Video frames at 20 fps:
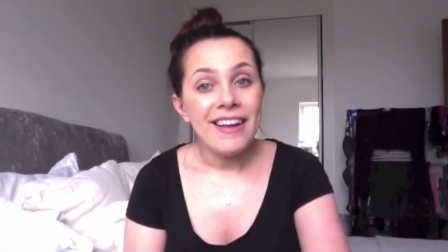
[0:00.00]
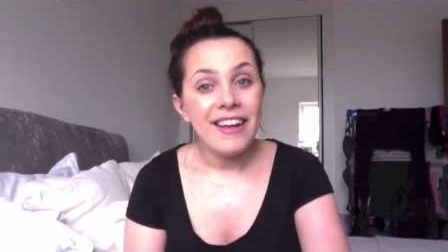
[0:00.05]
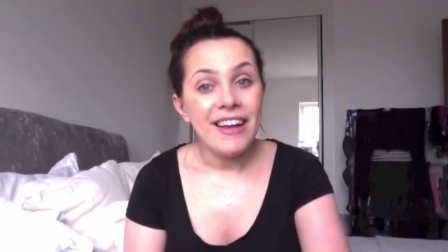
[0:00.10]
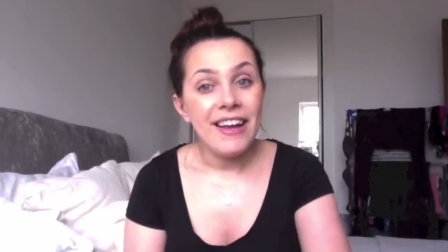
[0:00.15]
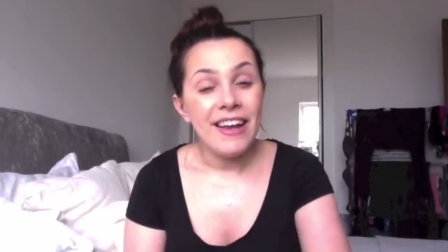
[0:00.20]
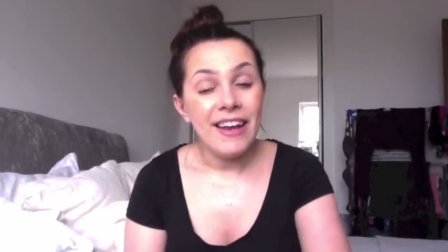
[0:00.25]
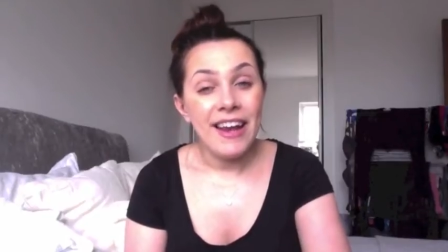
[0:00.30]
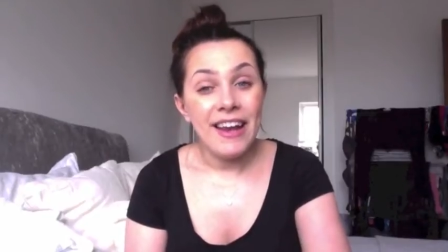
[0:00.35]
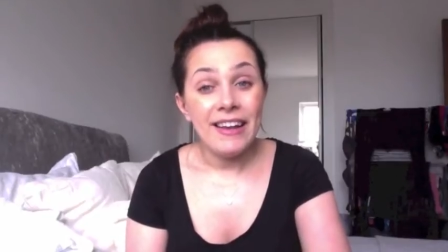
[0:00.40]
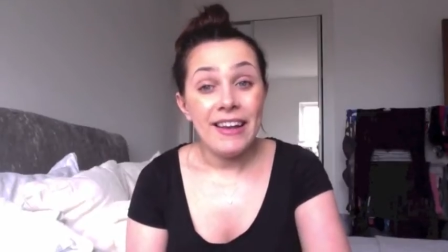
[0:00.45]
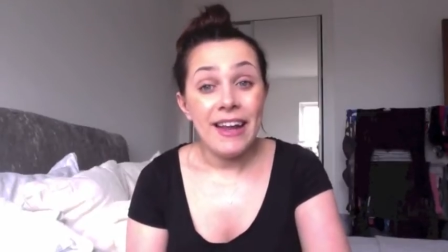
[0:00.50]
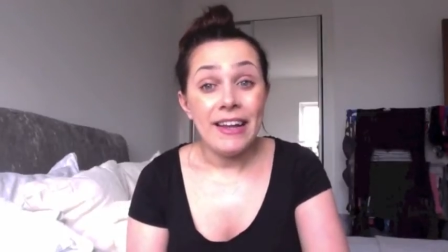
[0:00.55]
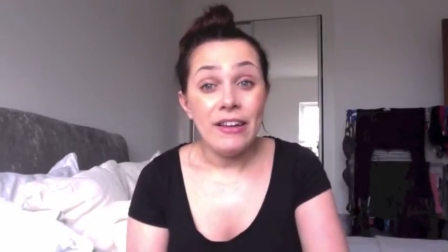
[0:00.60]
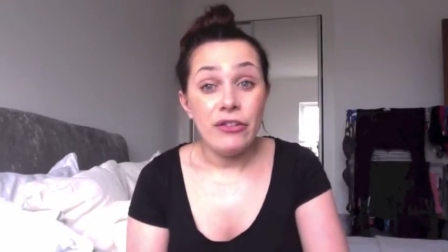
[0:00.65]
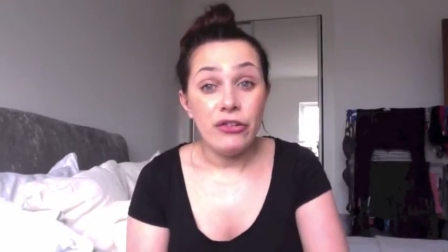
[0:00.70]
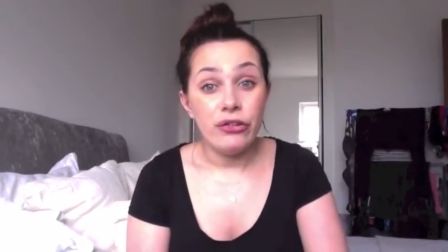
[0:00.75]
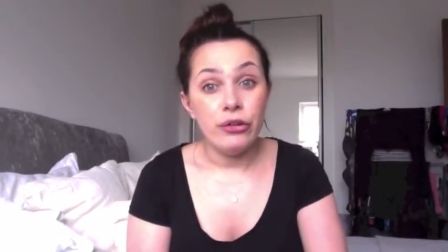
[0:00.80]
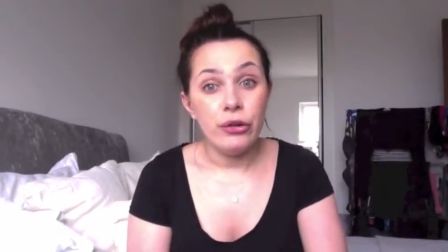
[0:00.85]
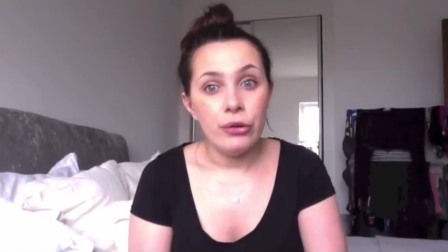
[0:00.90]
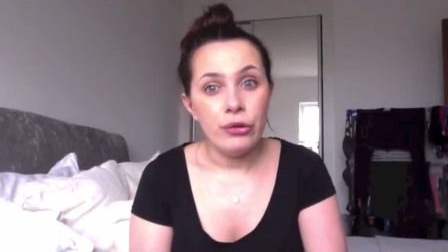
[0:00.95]
It, it
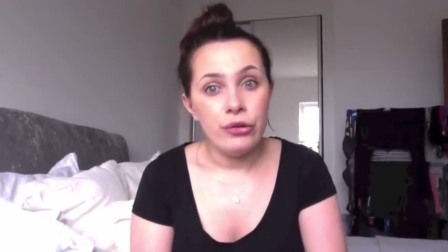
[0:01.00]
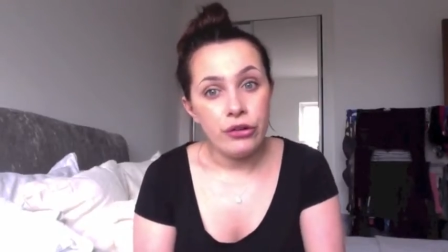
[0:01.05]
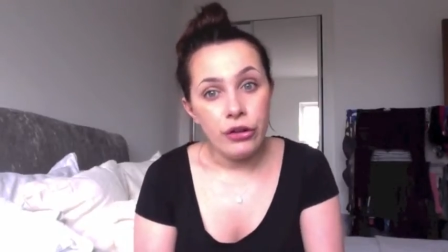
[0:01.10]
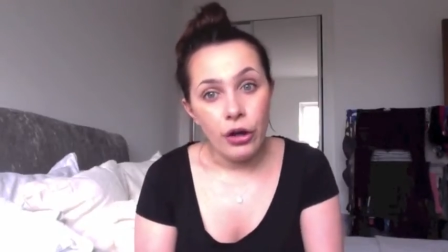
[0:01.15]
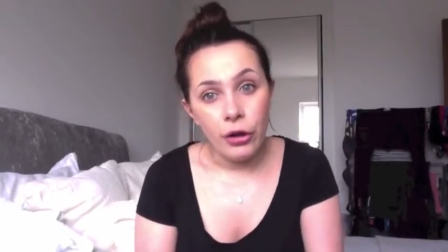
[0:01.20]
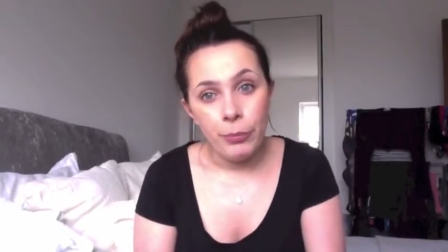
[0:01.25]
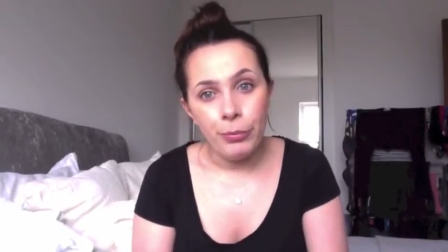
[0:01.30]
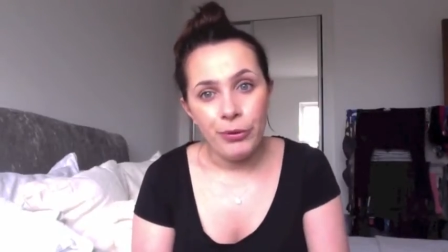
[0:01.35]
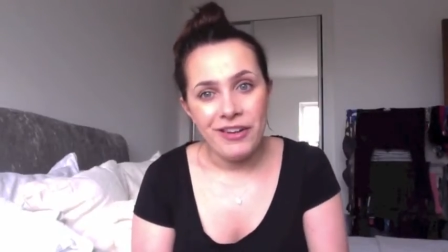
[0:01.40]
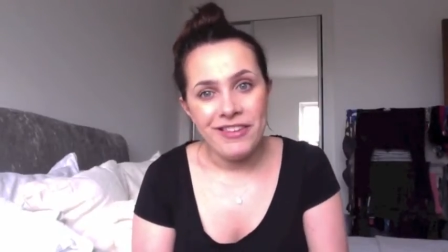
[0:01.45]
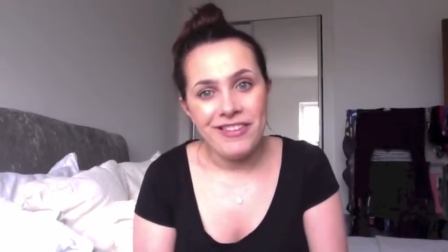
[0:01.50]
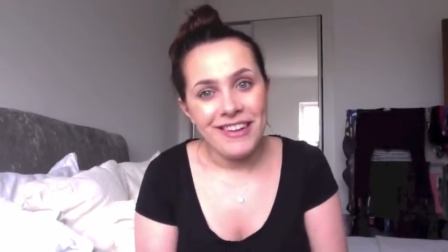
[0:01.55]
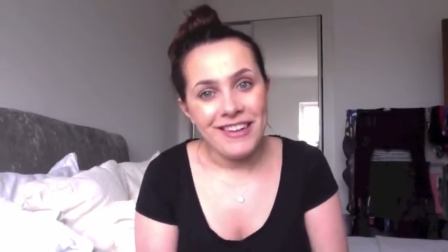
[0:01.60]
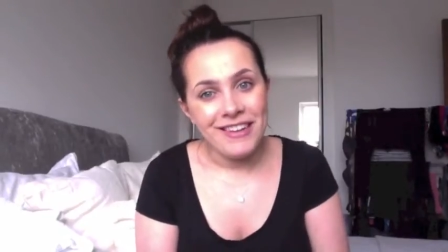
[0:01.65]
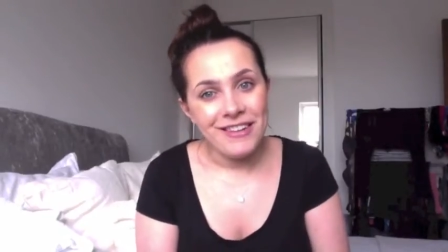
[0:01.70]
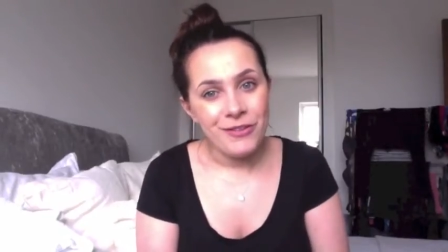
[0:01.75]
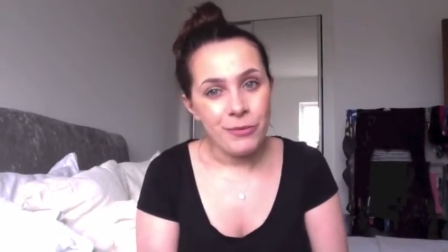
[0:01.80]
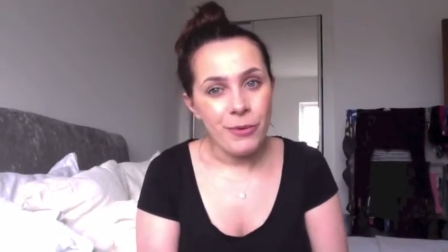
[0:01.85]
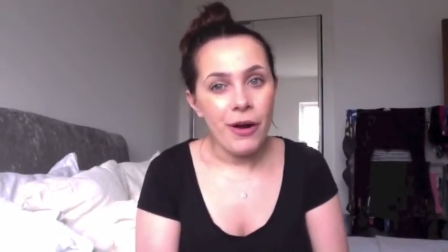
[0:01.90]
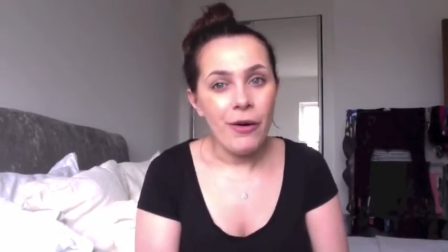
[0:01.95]
just looks so pretty
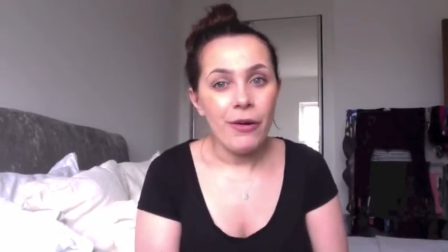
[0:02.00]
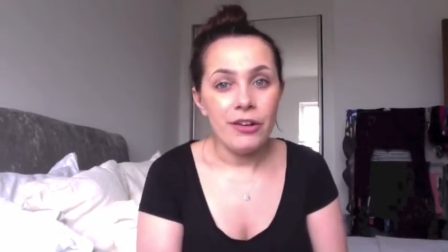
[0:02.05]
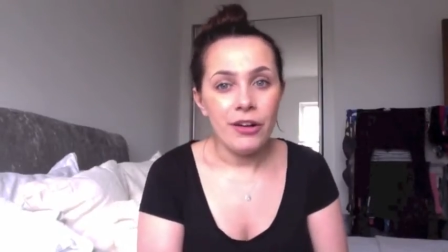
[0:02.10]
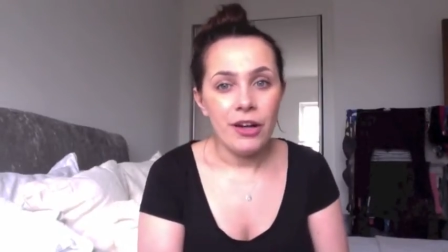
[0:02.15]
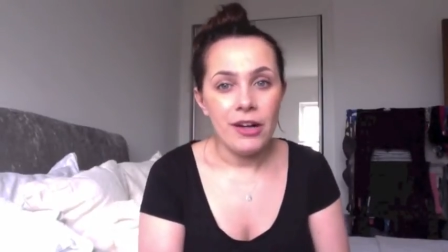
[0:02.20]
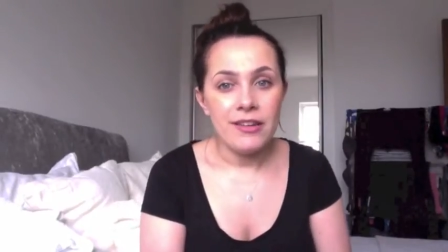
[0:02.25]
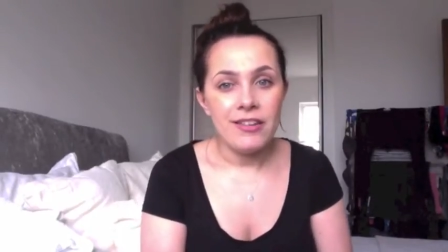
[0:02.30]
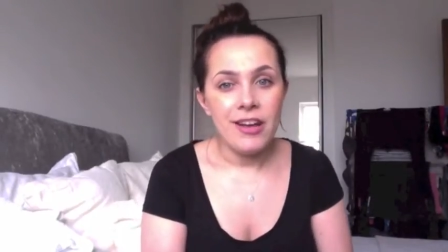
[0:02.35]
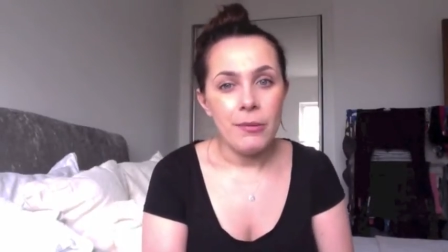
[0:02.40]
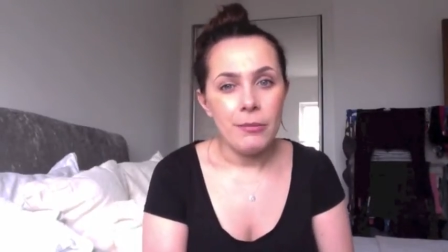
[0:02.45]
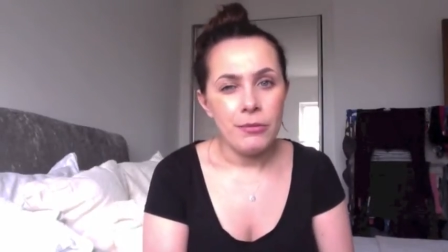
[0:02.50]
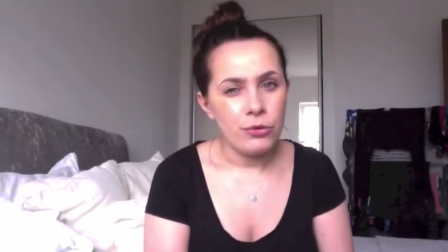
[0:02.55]
as well at night time,